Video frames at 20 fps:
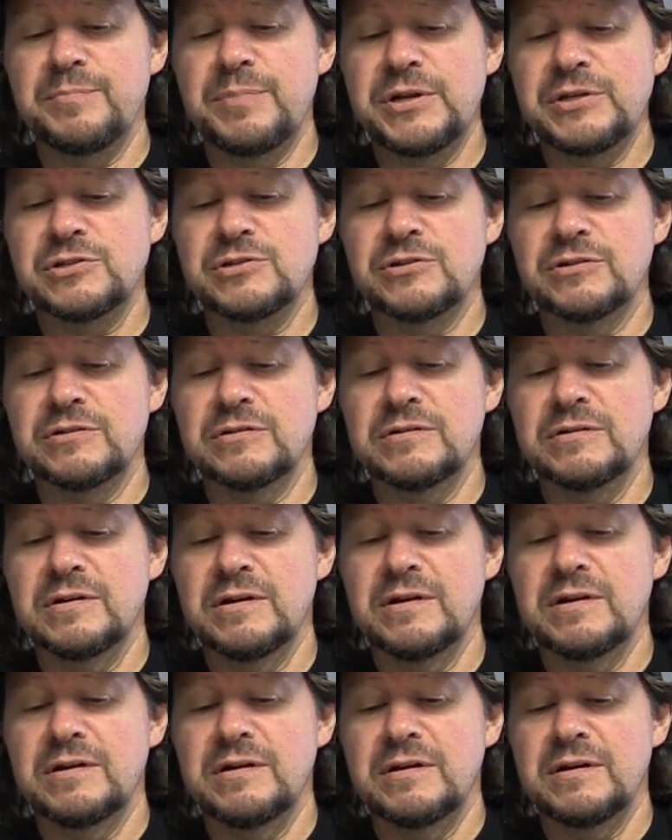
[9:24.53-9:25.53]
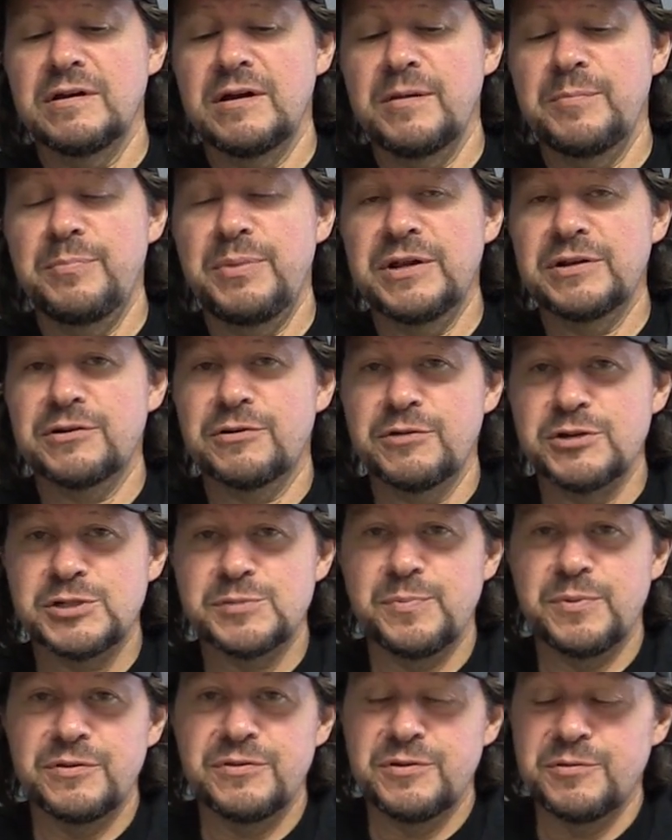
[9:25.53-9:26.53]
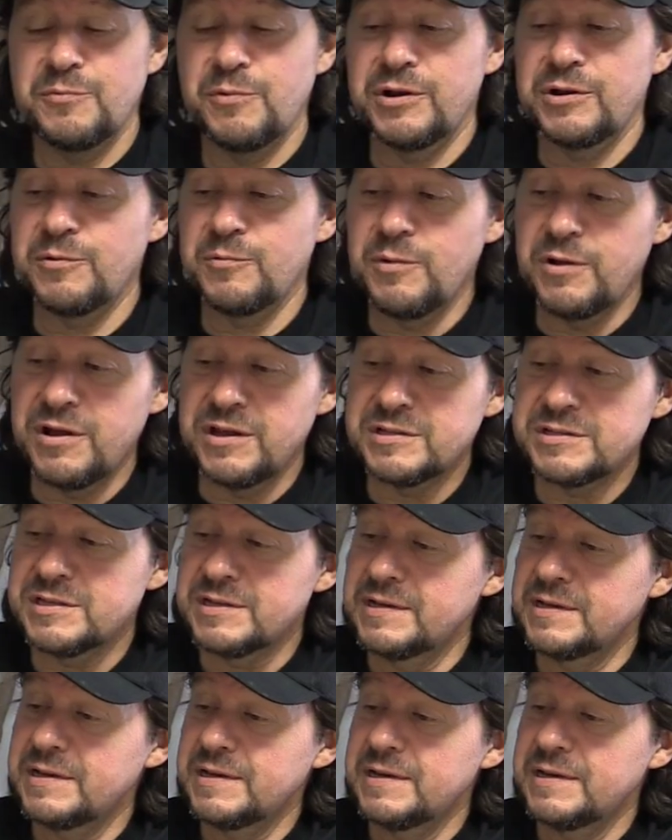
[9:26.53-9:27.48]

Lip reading: picture a bit crisper than what it was.